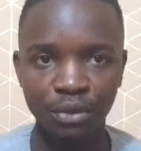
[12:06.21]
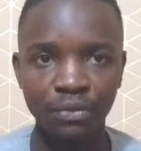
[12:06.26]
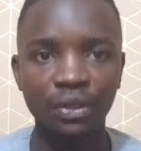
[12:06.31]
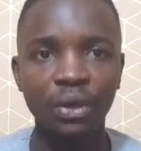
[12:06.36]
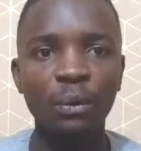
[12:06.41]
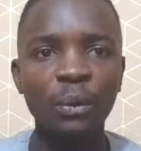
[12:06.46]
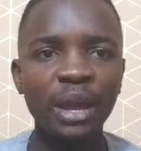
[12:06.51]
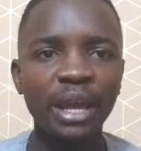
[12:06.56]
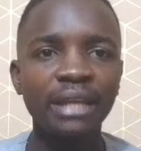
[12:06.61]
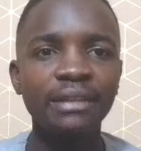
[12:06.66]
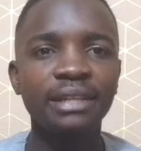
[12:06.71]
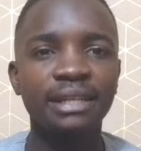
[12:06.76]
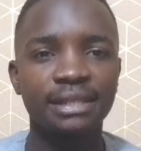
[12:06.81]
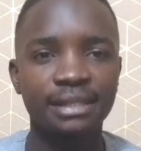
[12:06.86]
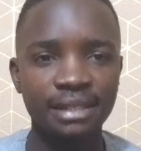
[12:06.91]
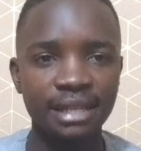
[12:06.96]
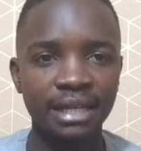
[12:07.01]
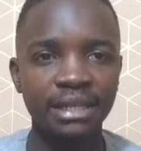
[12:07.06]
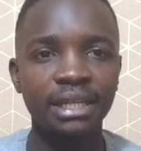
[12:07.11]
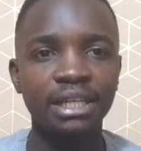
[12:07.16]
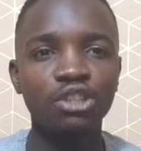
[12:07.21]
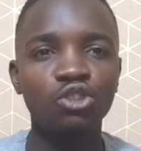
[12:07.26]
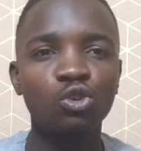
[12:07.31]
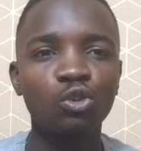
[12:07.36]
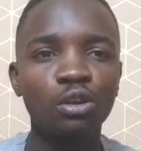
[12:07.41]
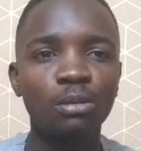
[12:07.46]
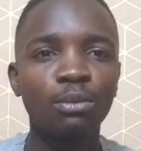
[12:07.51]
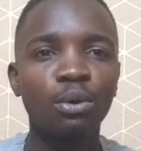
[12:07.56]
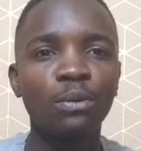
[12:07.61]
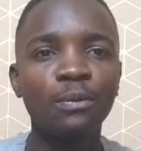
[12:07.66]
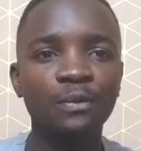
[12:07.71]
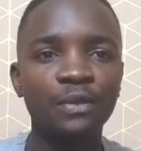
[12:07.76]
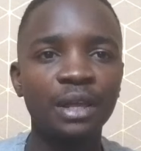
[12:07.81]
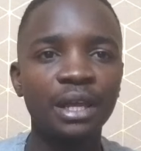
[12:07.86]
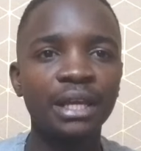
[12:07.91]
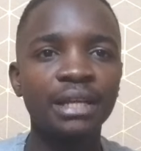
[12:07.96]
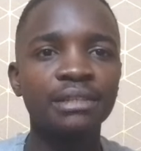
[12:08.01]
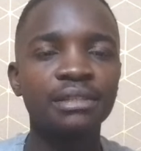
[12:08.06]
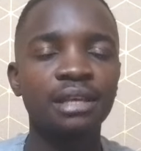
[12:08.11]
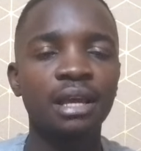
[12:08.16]
The way they started to remove
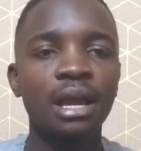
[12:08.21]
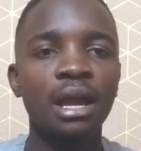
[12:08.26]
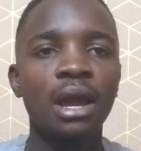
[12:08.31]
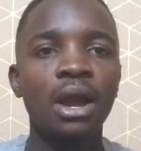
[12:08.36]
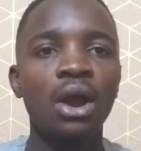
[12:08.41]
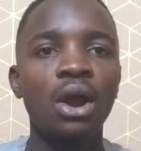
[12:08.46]
things